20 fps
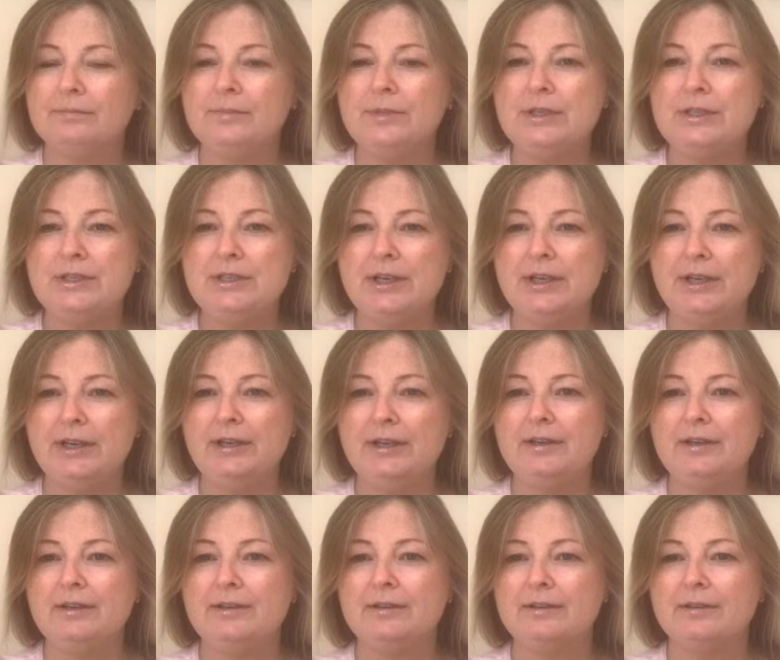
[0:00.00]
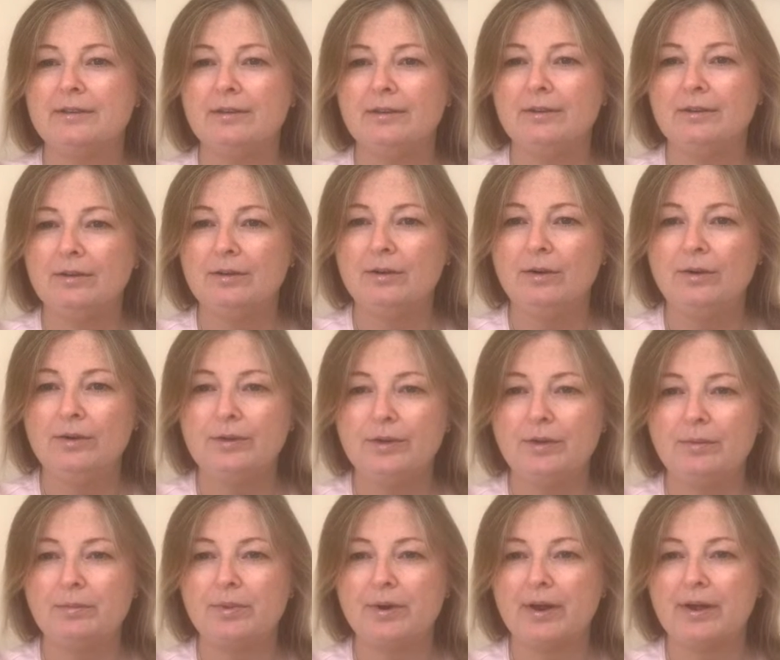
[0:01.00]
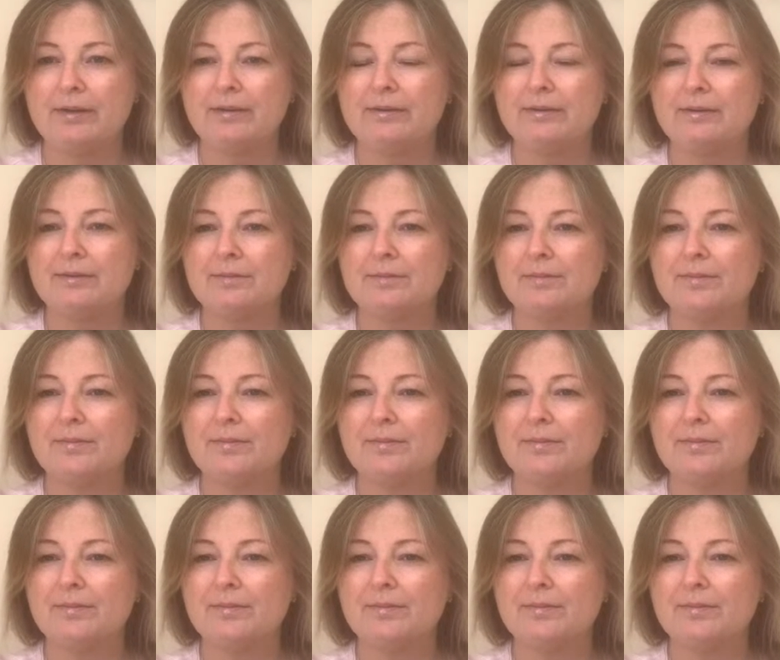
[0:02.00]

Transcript: Stay on your breath.